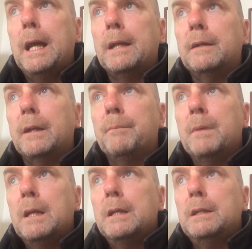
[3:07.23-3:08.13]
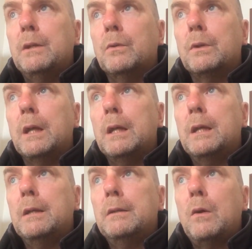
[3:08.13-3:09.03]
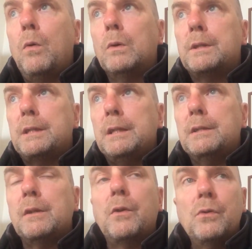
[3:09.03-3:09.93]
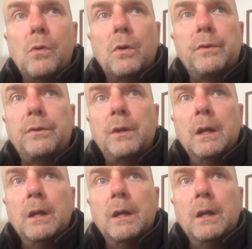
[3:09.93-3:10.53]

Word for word: And um, you know, the, all the scenes in the north.